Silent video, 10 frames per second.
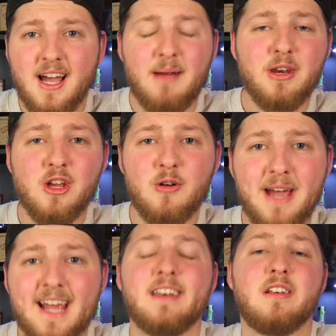I'm gonna go
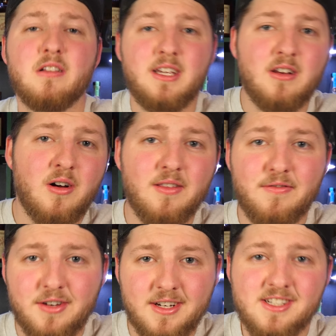back and delete all the
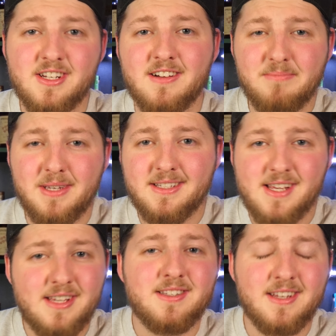footage of me
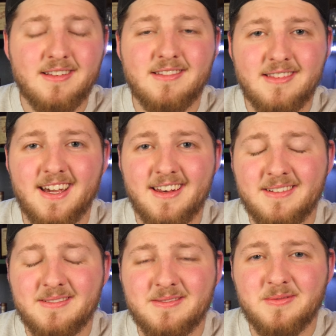tasting that
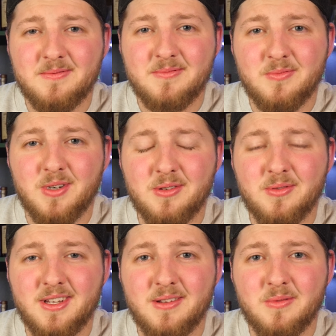
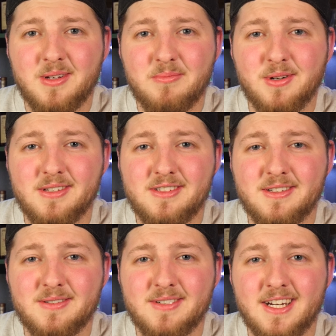
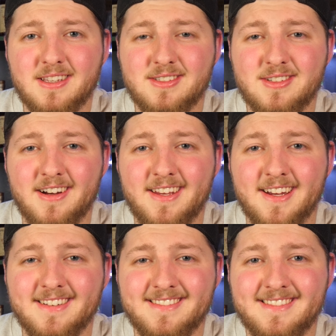121.2 at the start here.